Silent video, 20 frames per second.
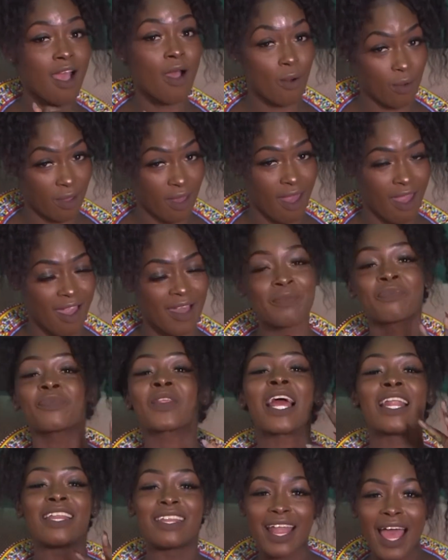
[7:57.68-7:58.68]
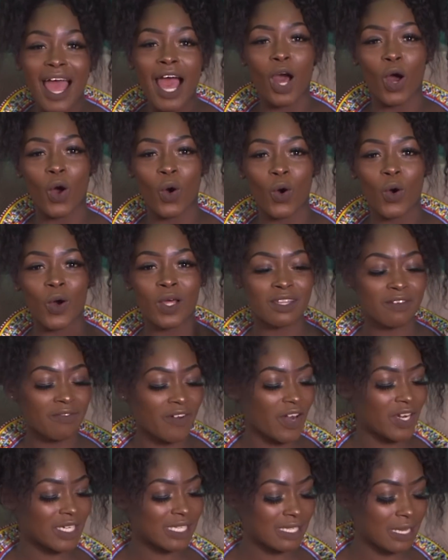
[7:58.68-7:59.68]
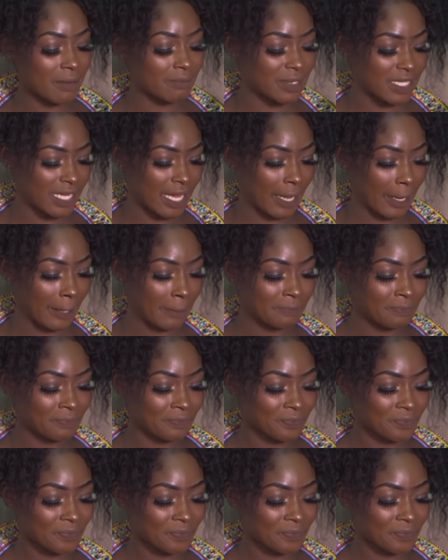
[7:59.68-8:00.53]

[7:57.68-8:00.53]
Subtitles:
Okay, now on the very same day,